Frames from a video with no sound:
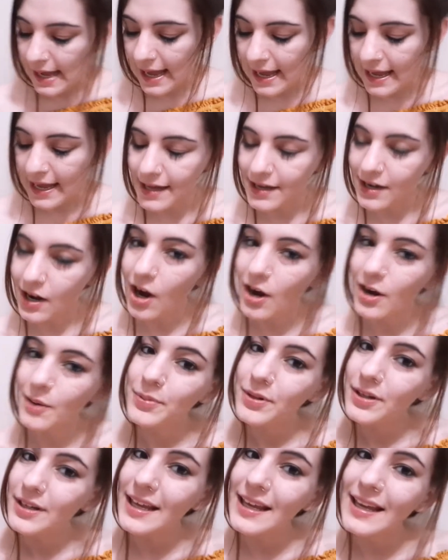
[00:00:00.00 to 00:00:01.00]
And our
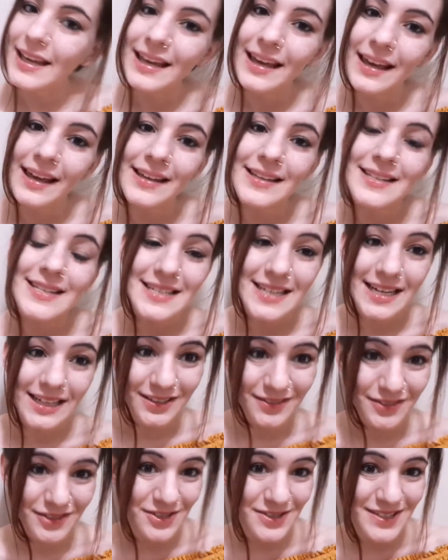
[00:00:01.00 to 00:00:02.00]
book is A
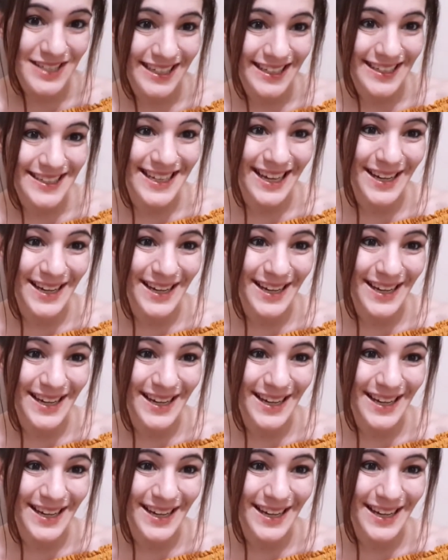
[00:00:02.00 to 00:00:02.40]
Tale of Two Cities.